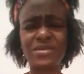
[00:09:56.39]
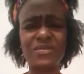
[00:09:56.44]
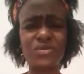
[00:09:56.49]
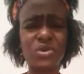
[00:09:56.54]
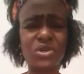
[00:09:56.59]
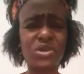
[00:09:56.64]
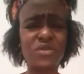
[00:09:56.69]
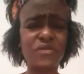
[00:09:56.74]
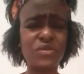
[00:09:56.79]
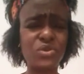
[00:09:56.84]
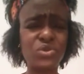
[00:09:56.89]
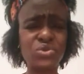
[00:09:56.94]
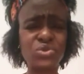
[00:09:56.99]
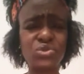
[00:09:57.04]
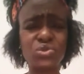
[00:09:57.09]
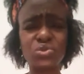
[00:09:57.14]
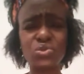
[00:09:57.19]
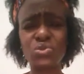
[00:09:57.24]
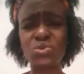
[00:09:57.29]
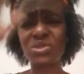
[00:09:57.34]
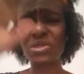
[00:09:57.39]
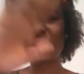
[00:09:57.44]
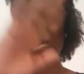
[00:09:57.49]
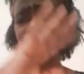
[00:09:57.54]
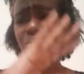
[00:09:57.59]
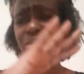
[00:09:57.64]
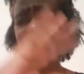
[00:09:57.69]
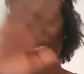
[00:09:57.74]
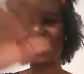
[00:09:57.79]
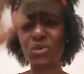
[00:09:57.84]
for giving those souls
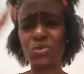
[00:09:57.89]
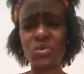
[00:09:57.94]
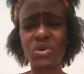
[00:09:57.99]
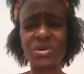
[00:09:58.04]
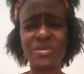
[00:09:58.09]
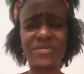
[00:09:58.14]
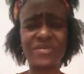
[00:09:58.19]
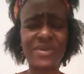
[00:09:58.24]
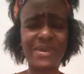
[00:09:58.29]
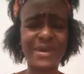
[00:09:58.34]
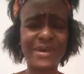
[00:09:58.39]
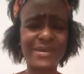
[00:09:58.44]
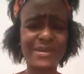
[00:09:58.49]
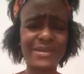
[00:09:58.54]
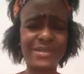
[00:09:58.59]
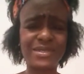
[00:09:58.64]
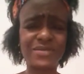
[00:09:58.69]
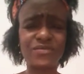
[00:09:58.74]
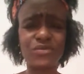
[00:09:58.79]
out there the oil of gladness,